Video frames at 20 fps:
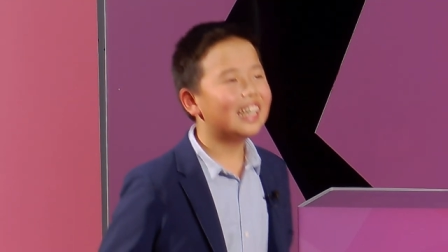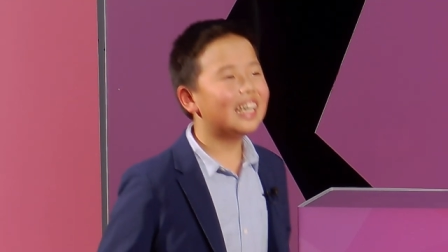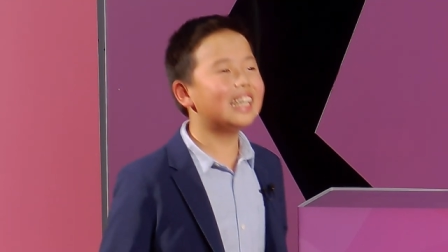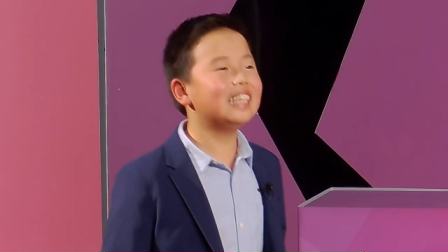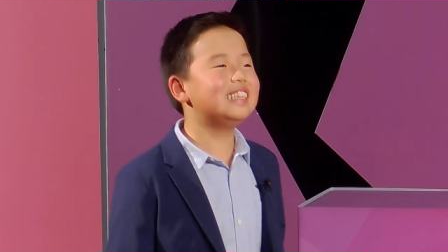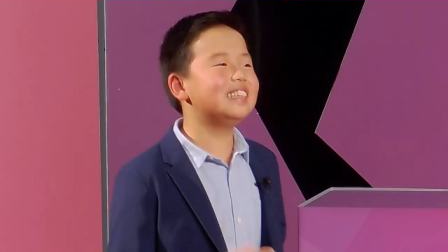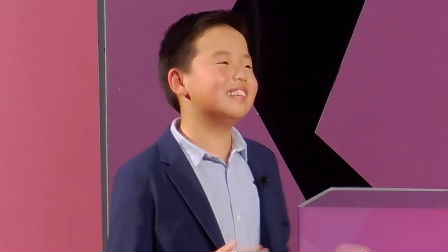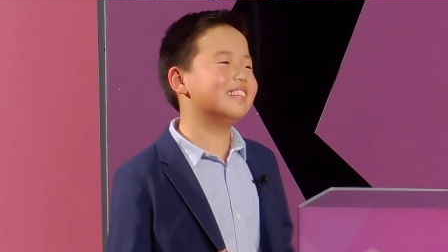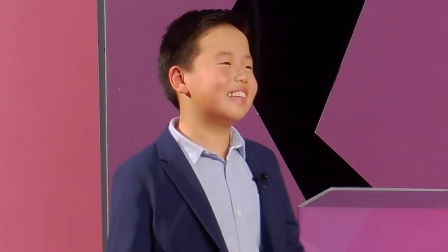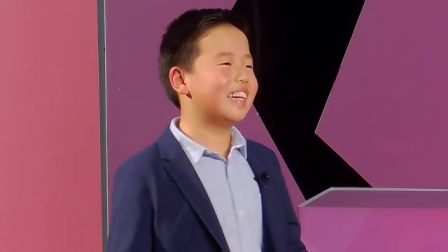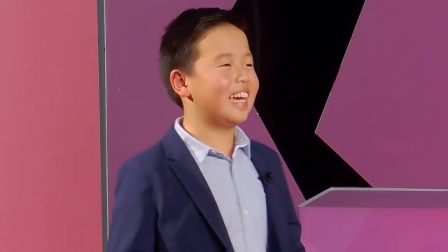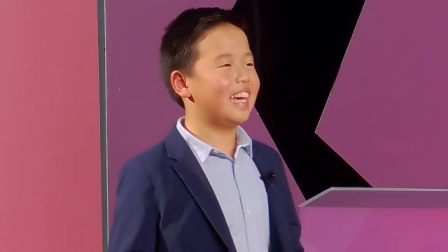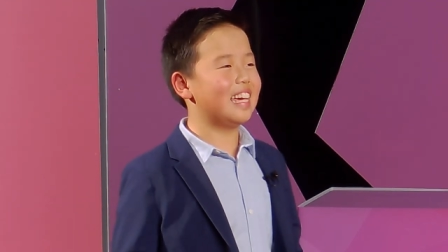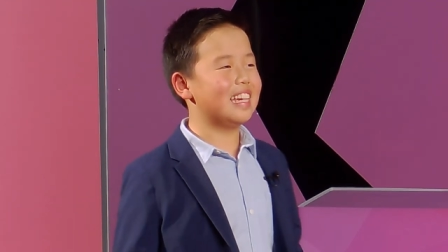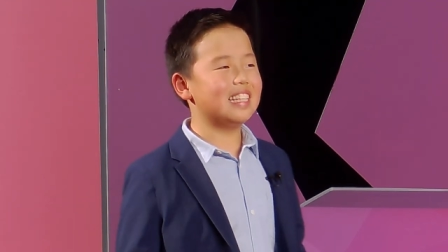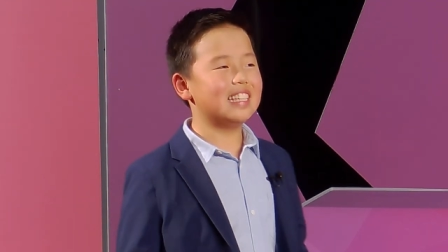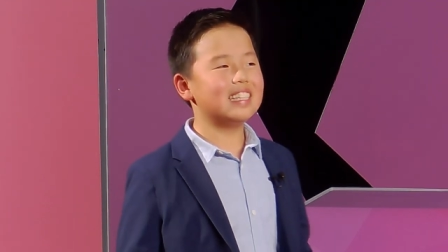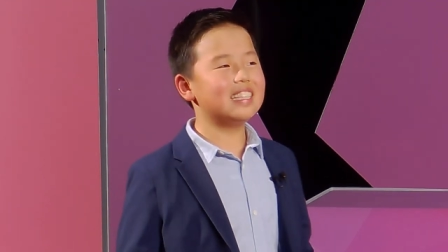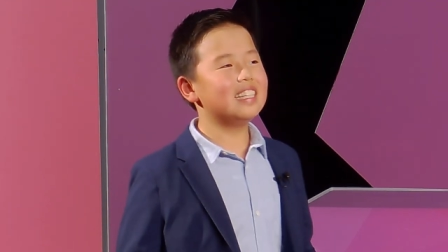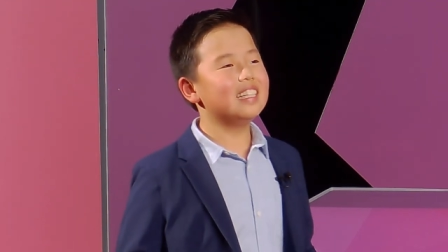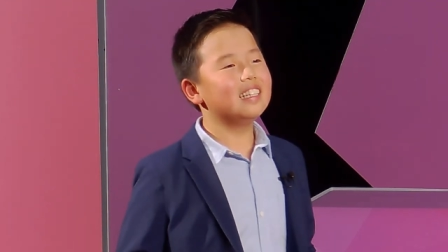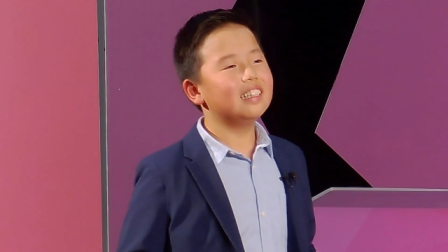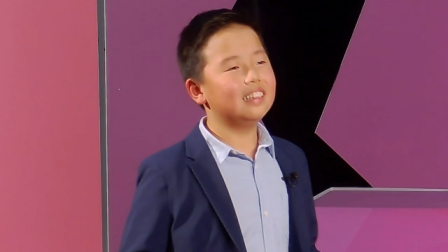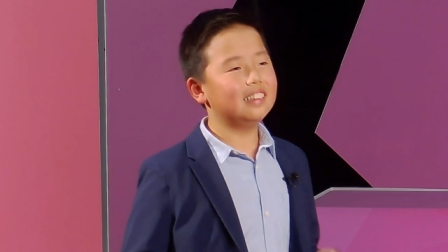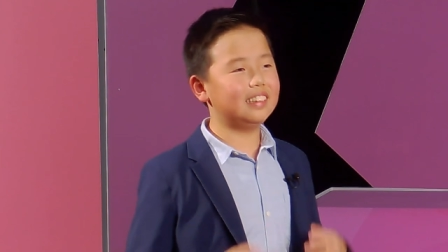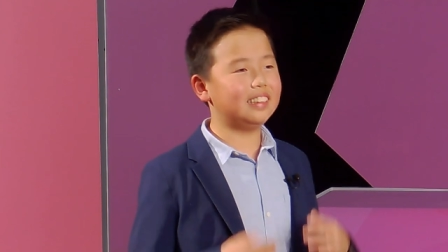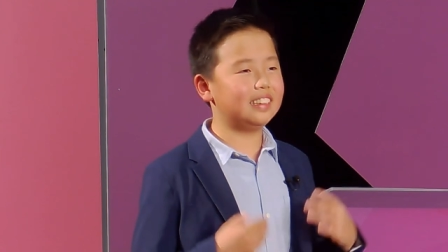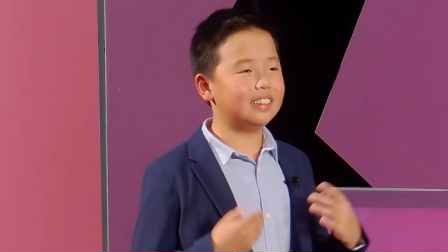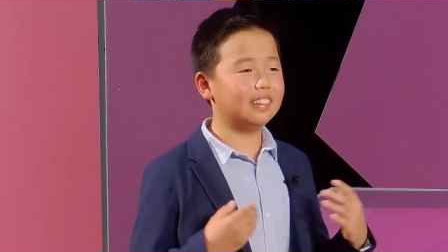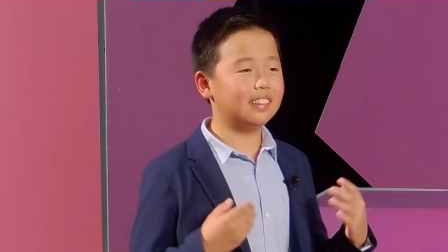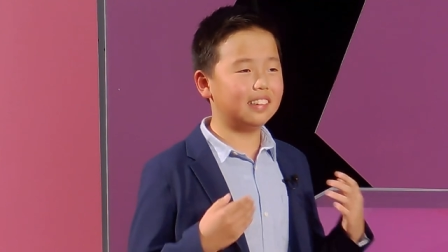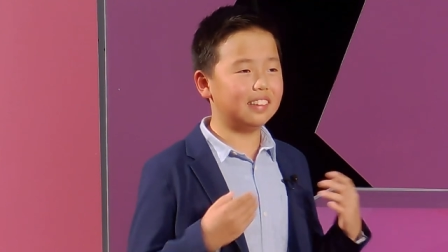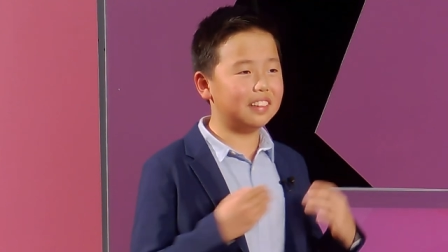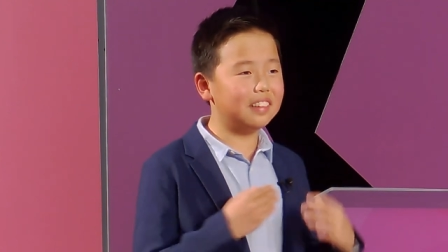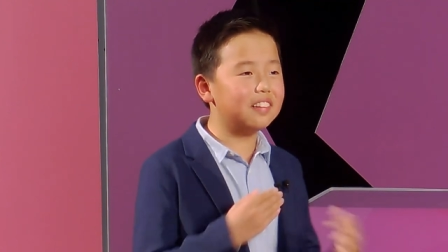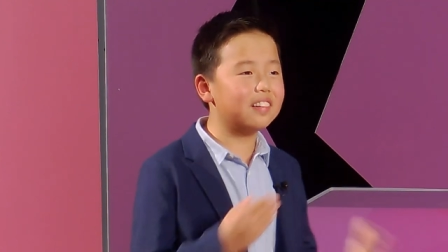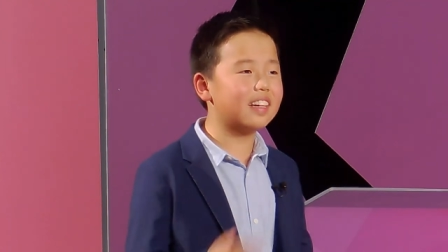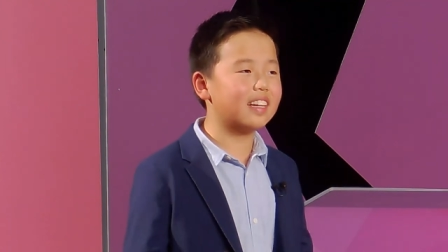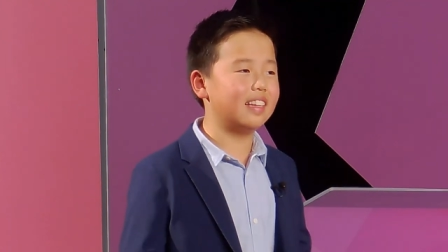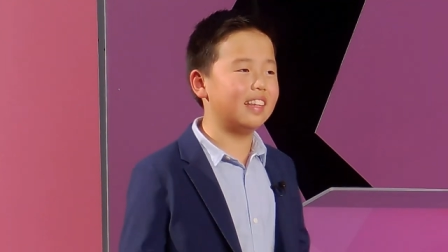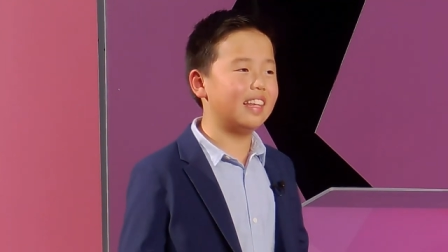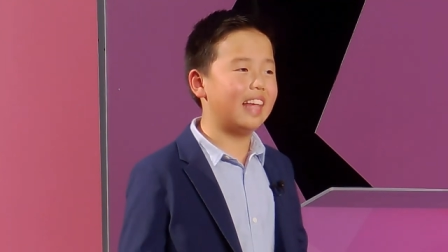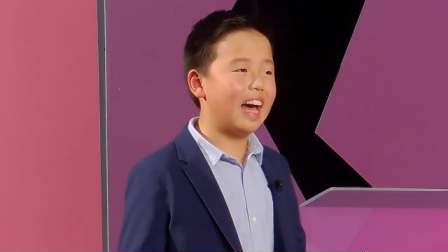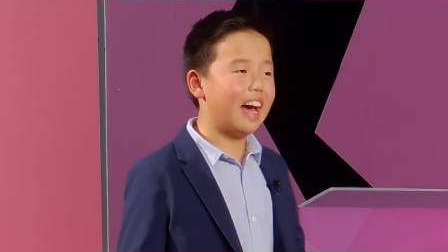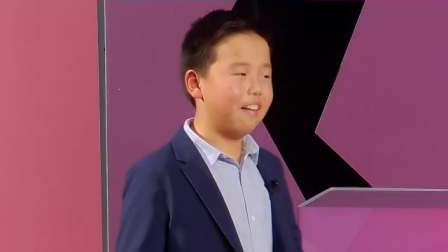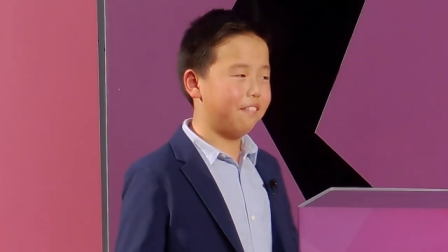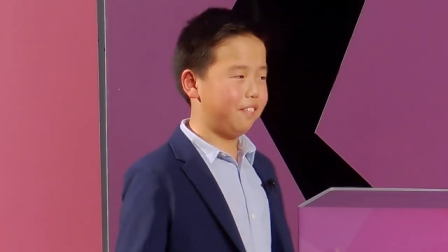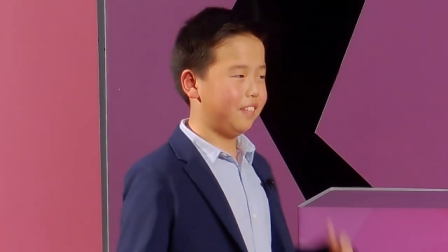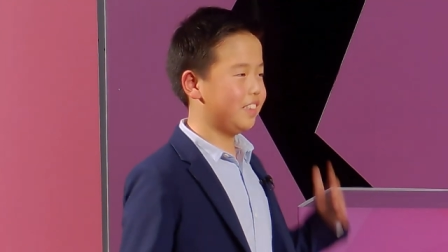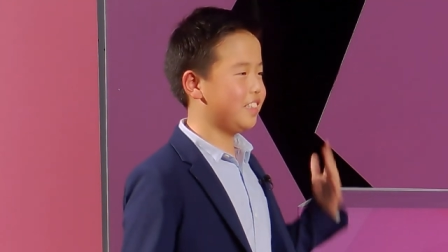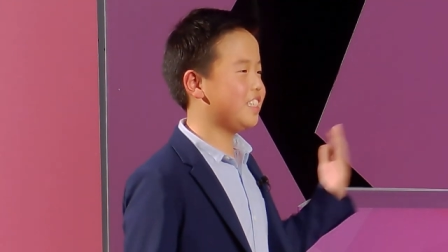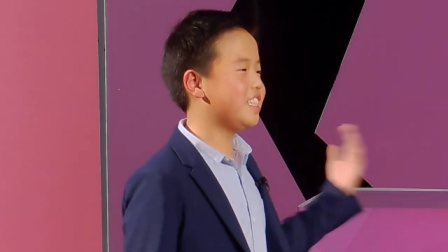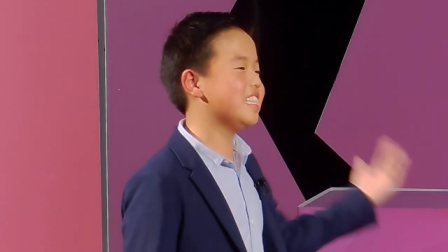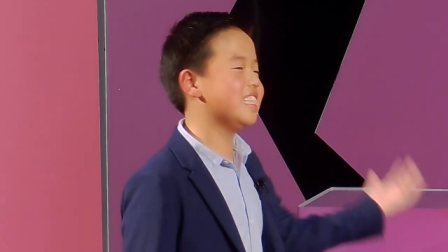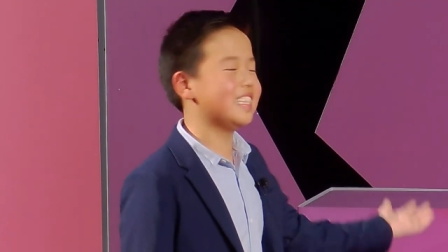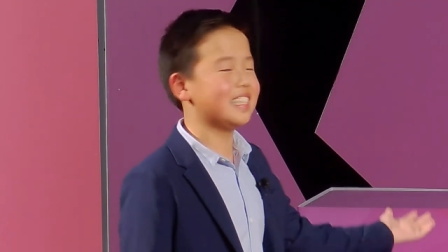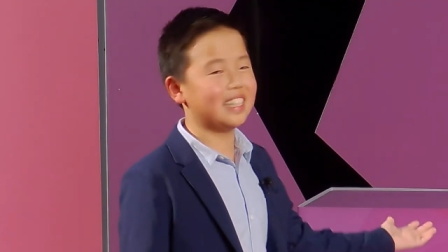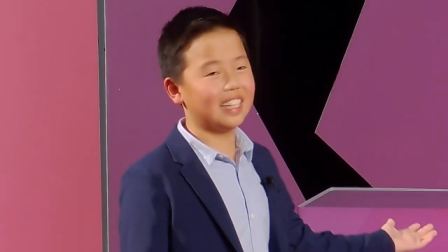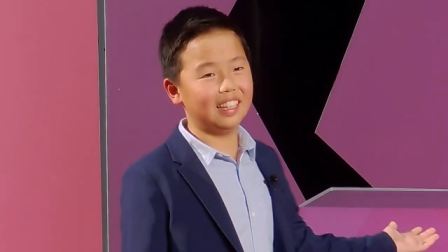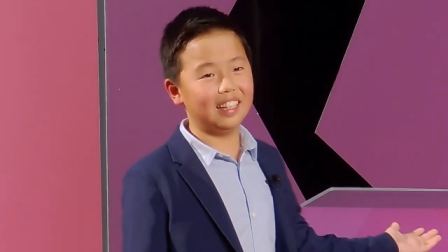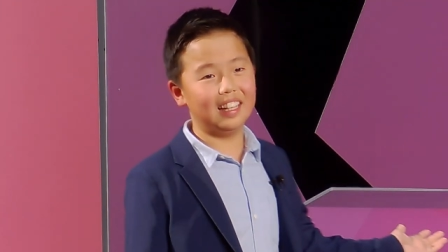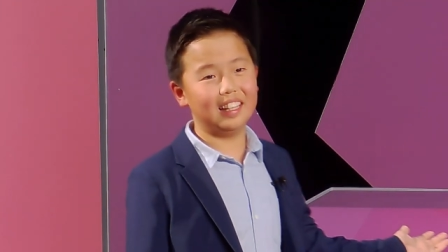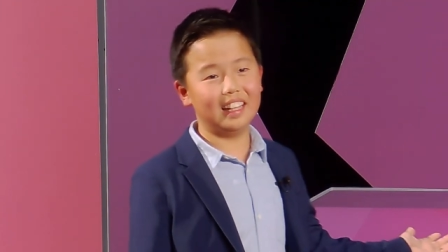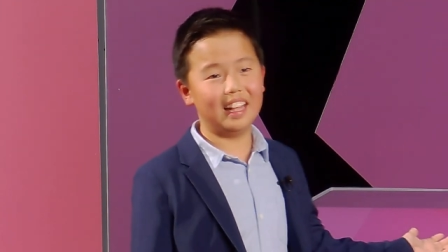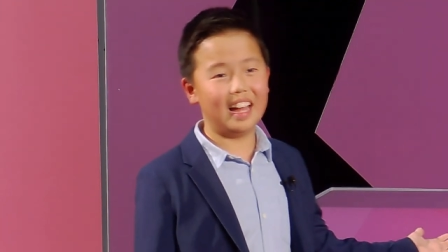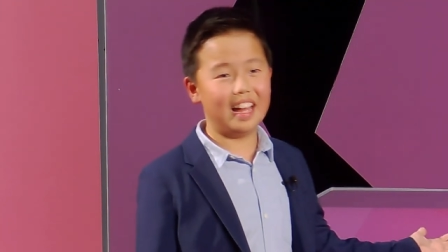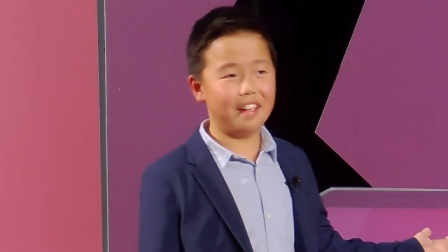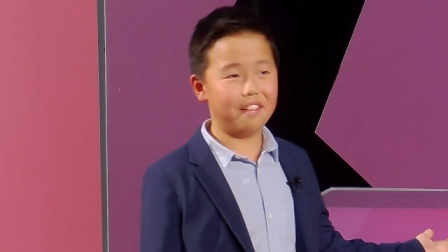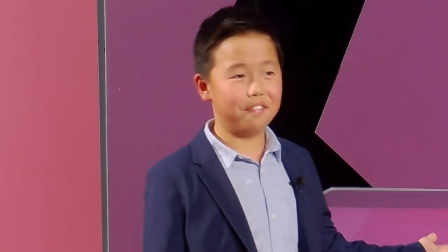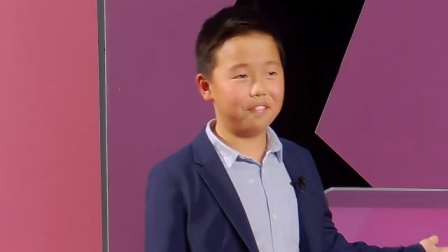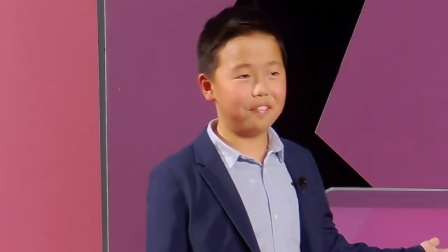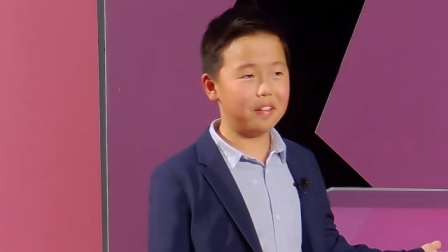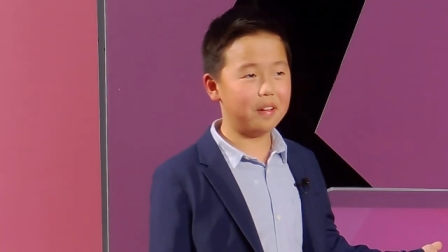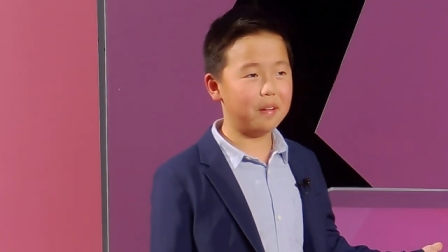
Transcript: It's okay. You can laugh. She's still alive.